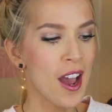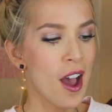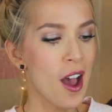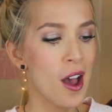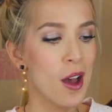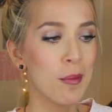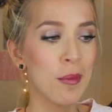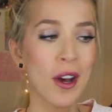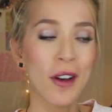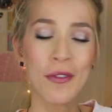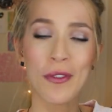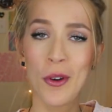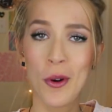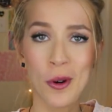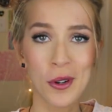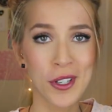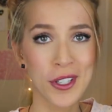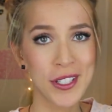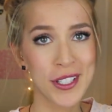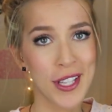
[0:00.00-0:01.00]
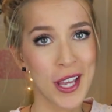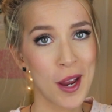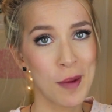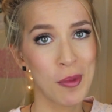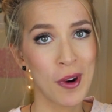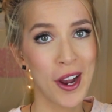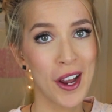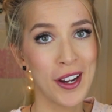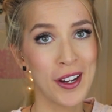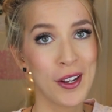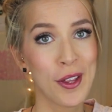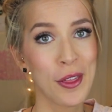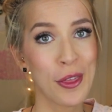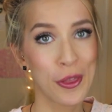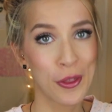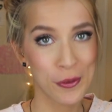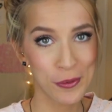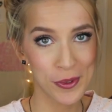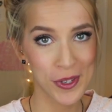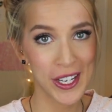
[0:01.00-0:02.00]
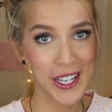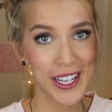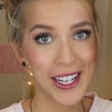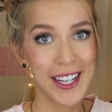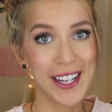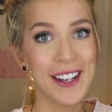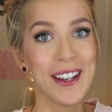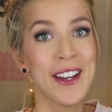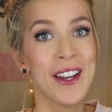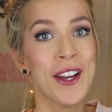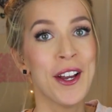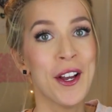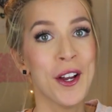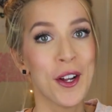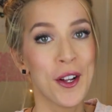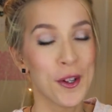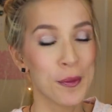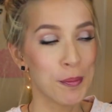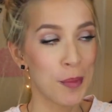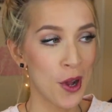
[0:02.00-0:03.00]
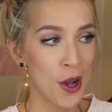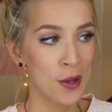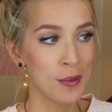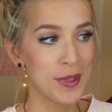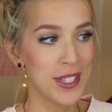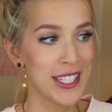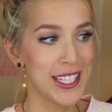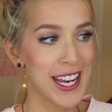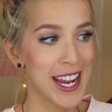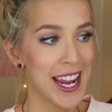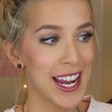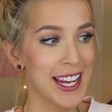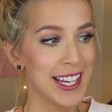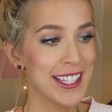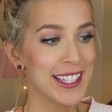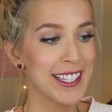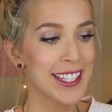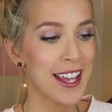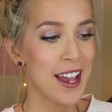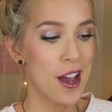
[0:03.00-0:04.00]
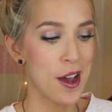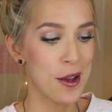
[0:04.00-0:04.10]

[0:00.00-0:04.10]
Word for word: Of course, I brought 3 balm stains.